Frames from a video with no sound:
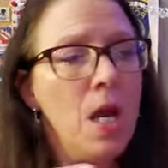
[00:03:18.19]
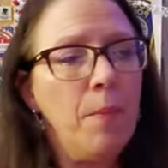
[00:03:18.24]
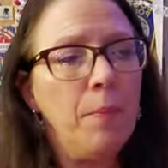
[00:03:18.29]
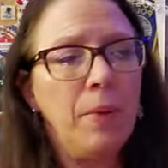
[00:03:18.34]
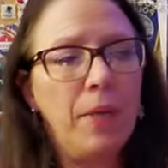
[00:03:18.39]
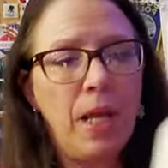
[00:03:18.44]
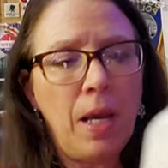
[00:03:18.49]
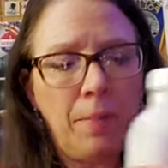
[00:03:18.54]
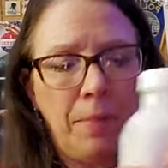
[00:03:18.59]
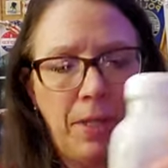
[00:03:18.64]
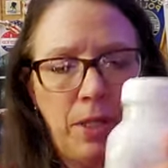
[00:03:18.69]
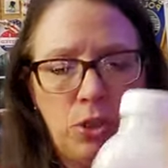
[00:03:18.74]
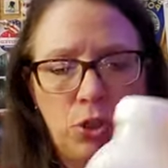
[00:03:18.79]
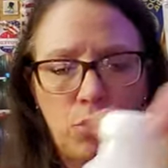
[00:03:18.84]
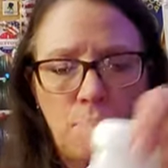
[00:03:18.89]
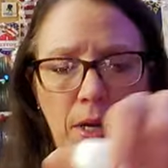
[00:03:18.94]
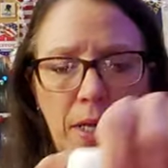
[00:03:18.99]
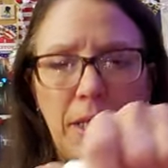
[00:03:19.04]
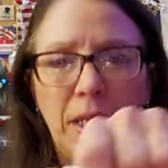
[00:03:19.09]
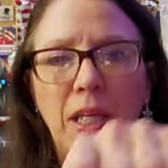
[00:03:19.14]
But I'm going to
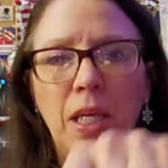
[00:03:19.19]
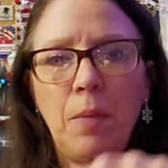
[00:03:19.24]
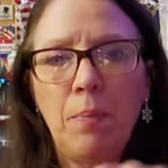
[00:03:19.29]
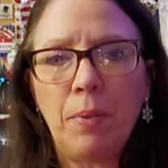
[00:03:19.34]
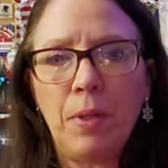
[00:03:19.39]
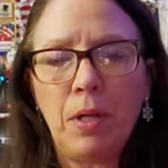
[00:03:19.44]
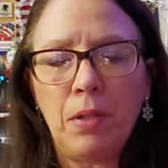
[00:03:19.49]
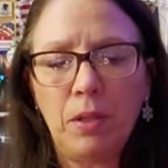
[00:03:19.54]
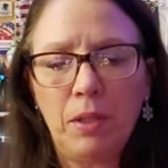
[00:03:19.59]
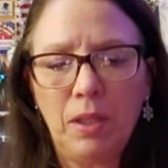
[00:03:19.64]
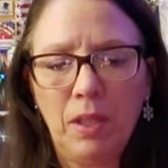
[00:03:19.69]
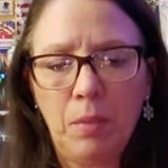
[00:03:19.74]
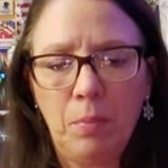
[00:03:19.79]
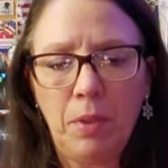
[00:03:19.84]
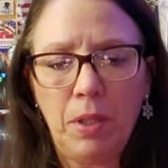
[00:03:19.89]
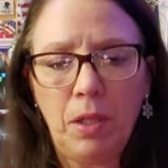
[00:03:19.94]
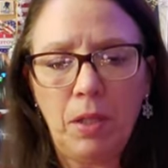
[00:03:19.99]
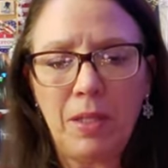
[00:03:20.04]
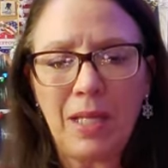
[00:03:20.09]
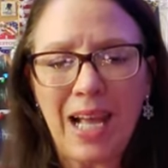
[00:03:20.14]
try to keep it on a little
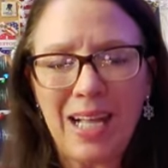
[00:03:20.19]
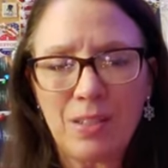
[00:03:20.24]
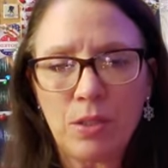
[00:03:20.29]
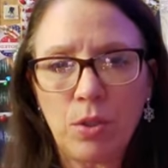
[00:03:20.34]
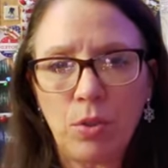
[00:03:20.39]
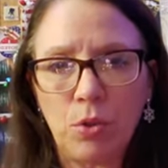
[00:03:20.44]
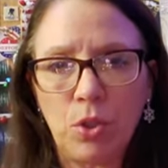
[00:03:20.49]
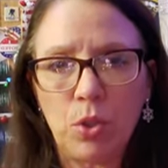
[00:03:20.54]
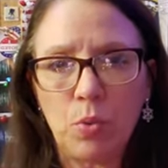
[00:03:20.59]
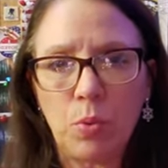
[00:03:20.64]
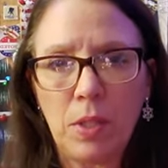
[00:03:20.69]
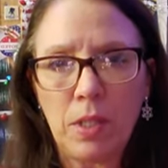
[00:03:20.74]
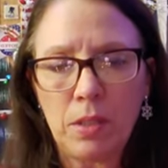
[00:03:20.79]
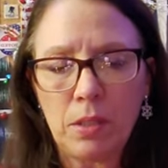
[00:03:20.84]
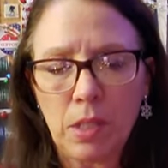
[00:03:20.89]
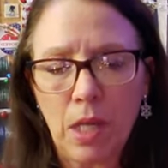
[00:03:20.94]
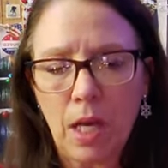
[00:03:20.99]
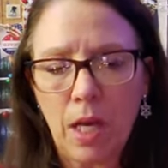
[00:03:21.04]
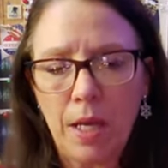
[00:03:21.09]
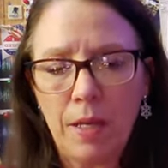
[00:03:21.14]
bit not so sweet
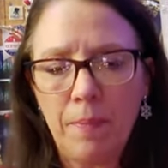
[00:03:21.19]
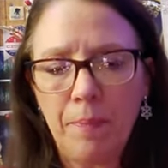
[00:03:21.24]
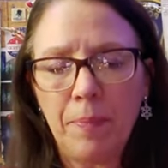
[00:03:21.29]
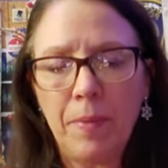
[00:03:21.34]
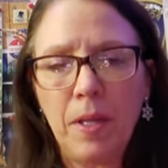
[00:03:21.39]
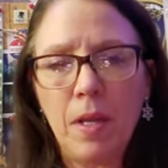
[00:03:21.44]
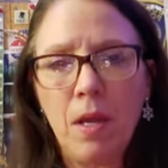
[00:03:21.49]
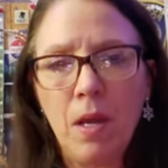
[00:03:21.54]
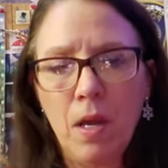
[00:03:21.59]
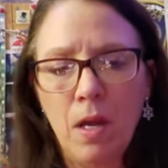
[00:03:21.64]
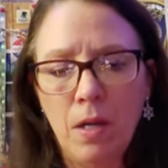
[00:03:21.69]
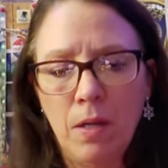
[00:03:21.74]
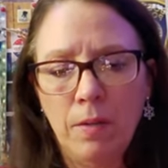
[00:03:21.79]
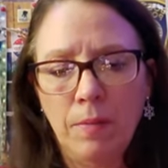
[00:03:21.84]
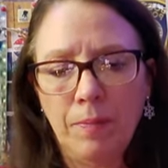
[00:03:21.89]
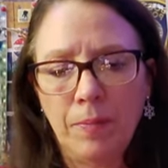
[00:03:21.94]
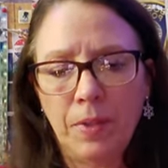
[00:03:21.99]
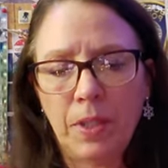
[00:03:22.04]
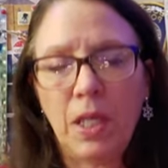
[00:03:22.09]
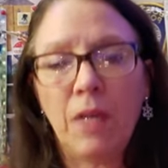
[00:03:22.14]
side,
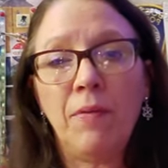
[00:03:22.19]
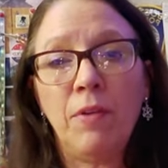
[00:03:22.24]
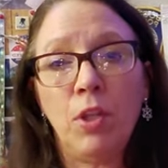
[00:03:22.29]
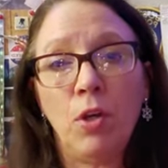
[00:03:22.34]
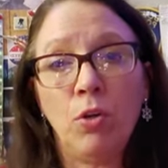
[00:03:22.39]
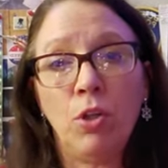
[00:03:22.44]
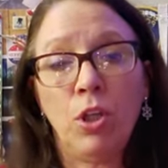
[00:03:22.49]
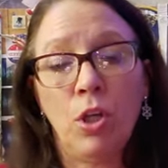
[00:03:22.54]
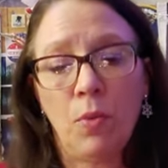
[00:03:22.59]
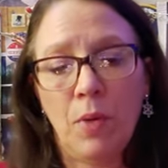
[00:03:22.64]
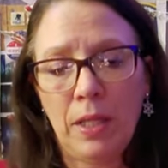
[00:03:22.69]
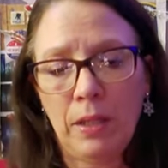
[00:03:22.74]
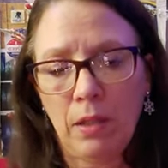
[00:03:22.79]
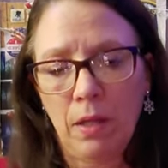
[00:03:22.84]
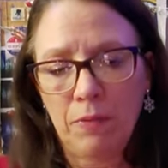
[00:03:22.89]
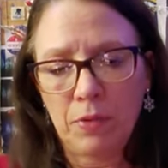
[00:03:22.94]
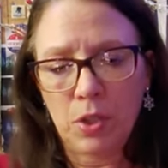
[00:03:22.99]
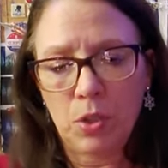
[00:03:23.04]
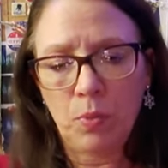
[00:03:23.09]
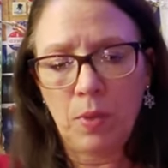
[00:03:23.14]
even though you know I
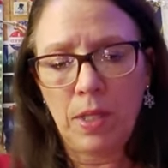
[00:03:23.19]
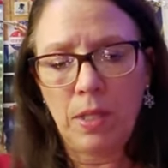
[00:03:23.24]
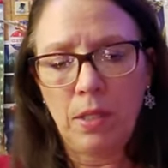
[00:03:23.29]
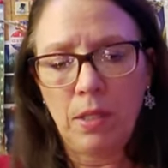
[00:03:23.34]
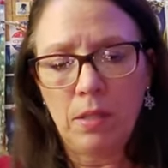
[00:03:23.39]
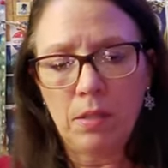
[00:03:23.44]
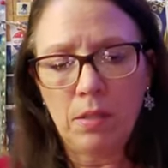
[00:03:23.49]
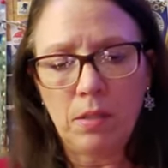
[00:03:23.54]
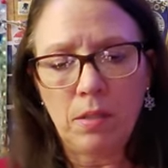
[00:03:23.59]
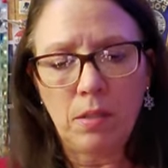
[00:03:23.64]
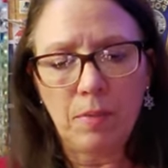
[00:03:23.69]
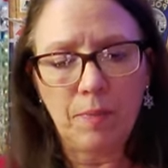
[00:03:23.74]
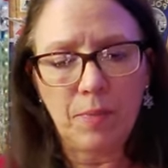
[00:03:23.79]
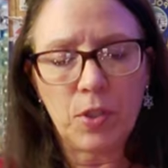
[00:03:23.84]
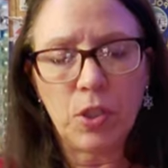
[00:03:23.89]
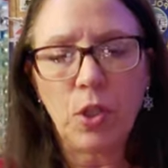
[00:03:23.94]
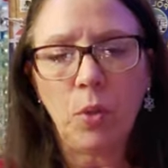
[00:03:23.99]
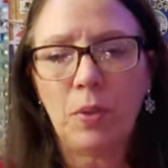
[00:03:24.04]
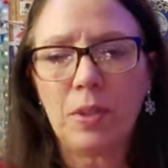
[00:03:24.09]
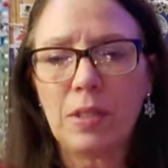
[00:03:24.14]
love sweetness.
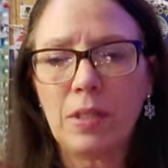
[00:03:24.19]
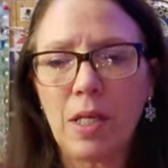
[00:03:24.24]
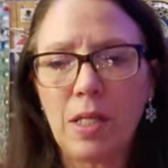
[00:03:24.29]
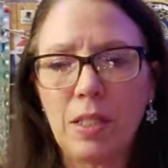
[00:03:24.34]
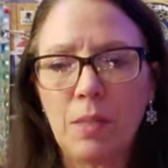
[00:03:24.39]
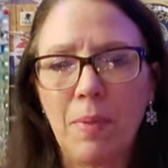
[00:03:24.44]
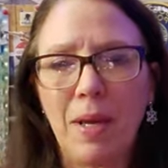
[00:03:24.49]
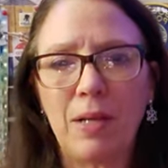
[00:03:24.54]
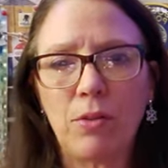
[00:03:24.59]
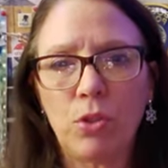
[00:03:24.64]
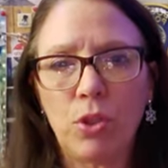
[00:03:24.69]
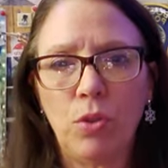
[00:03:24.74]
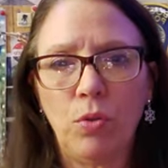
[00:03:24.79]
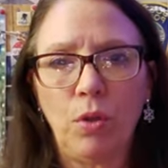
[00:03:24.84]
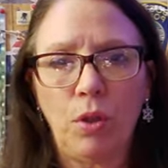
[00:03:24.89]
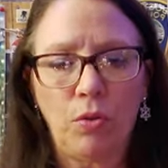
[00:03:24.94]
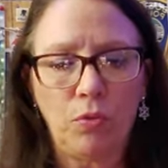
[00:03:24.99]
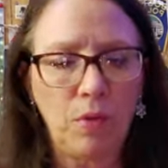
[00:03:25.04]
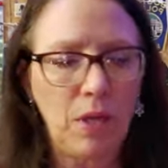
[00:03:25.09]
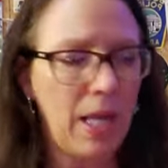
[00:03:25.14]
So it says about two
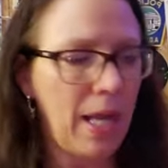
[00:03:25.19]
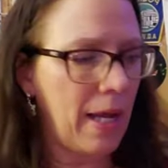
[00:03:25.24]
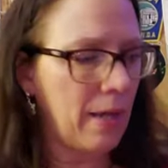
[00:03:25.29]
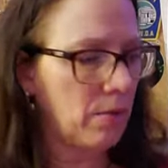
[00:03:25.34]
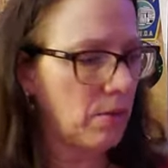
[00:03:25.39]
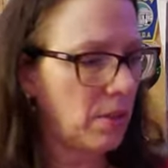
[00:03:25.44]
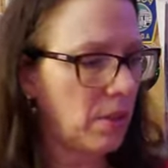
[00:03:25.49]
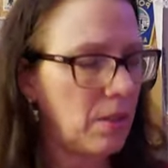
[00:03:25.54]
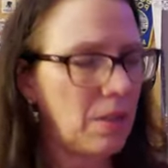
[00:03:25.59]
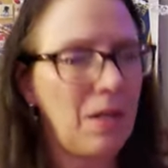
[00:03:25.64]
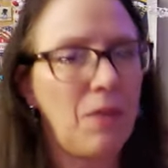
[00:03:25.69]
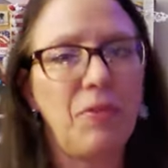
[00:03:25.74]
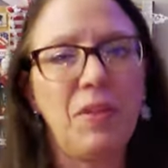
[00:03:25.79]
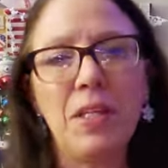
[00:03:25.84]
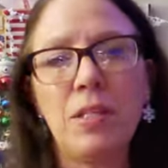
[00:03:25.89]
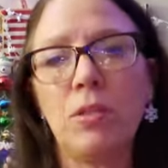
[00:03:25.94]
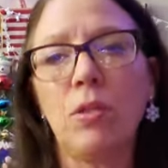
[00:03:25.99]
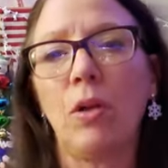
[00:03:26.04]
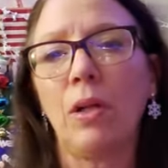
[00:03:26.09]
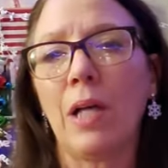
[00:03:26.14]
to three ounces.
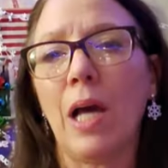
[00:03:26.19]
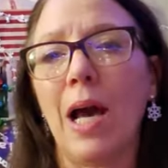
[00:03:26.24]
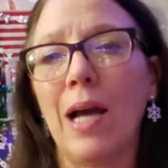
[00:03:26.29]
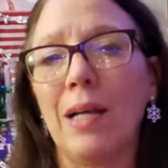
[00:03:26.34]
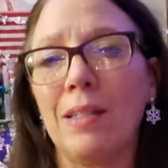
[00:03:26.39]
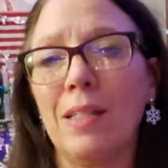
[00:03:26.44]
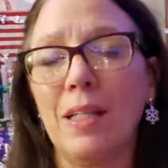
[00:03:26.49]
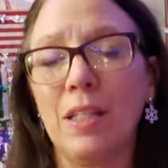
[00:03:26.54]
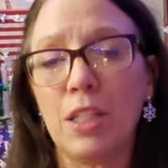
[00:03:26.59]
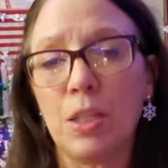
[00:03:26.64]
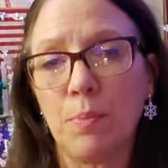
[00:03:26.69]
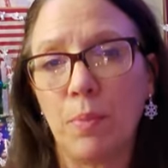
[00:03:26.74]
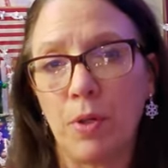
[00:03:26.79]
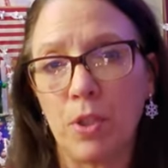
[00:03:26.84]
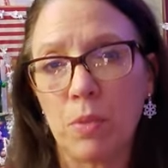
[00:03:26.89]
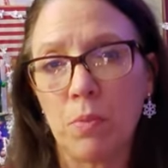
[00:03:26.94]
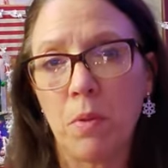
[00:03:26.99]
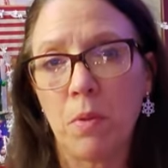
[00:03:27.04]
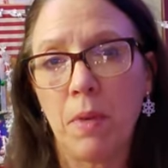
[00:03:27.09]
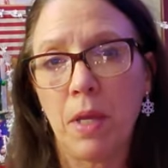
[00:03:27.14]
This cocktail is
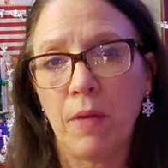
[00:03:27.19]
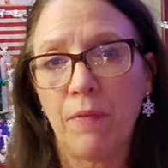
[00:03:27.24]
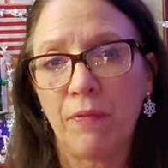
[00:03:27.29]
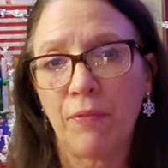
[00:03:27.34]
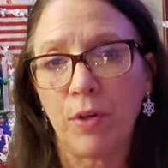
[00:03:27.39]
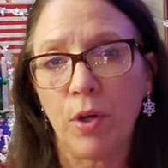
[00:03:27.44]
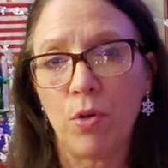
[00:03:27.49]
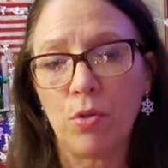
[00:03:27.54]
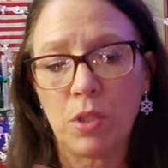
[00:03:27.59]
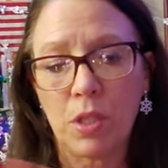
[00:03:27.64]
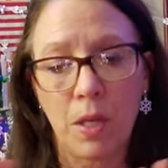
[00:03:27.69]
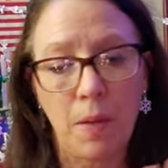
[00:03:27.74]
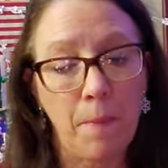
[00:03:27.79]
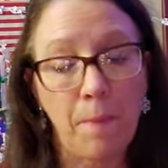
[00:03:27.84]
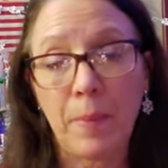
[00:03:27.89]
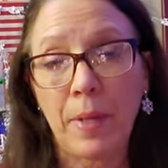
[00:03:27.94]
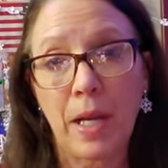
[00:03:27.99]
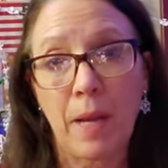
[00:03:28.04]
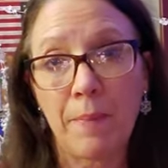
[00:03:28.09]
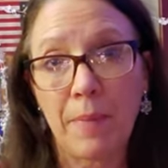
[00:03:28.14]
supposed to be made frozen,
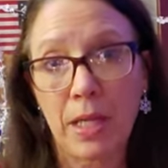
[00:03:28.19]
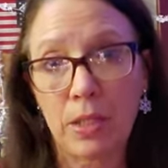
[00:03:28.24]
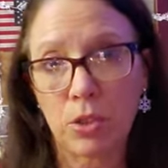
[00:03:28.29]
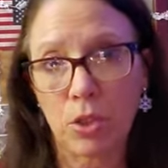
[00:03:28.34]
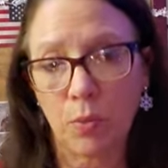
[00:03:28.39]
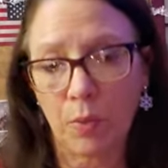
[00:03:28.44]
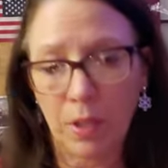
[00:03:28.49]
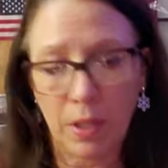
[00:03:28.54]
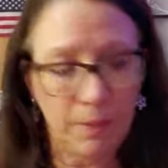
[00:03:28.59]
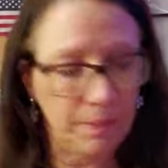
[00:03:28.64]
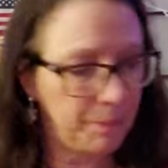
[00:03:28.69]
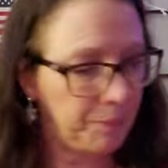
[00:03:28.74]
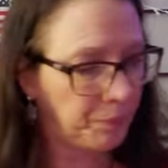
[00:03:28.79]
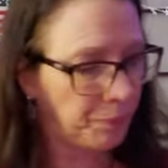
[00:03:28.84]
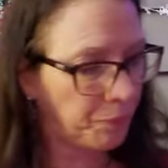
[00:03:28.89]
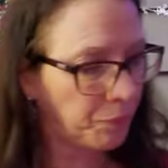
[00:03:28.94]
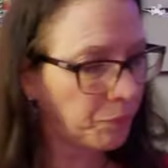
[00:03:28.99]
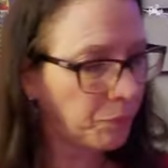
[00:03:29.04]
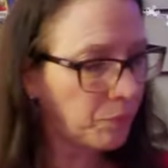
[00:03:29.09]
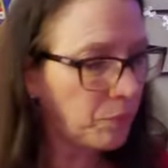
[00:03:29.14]
but I'm not doing
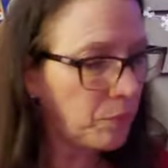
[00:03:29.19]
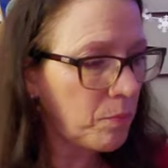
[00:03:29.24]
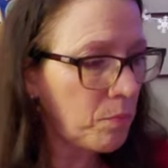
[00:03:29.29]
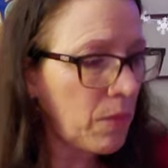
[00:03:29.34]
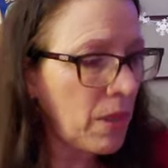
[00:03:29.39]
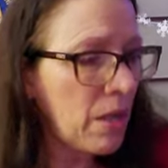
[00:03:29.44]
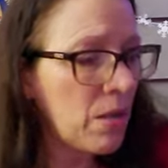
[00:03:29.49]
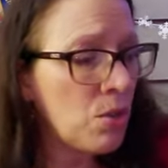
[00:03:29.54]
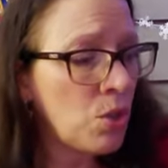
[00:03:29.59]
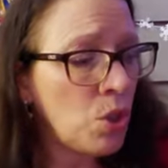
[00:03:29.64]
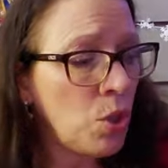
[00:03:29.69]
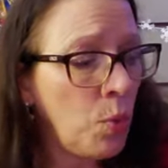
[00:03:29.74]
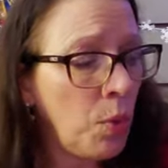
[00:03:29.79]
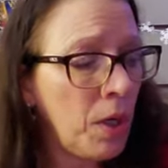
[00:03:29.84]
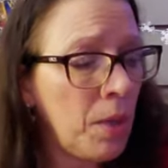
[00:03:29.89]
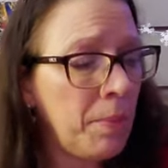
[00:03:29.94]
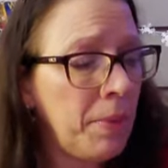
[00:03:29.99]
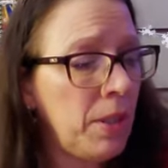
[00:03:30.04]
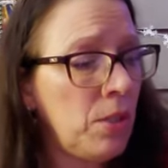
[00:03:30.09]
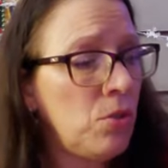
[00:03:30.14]
it. So what
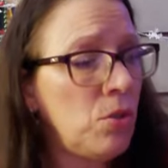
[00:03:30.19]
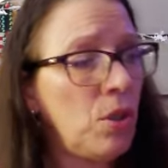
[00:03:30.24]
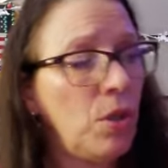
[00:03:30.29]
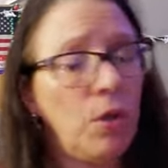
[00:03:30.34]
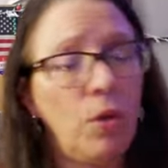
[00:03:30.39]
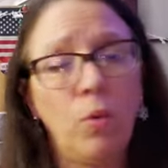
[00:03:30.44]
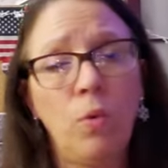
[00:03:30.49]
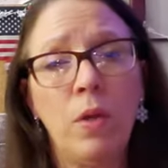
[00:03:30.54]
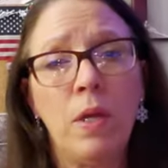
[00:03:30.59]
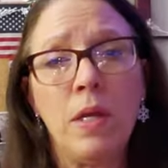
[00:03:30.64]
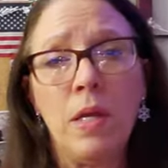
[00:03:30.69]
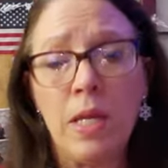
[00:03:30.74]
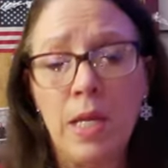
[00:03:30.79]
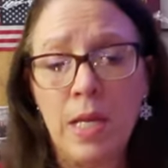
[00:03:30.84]
I'm going to do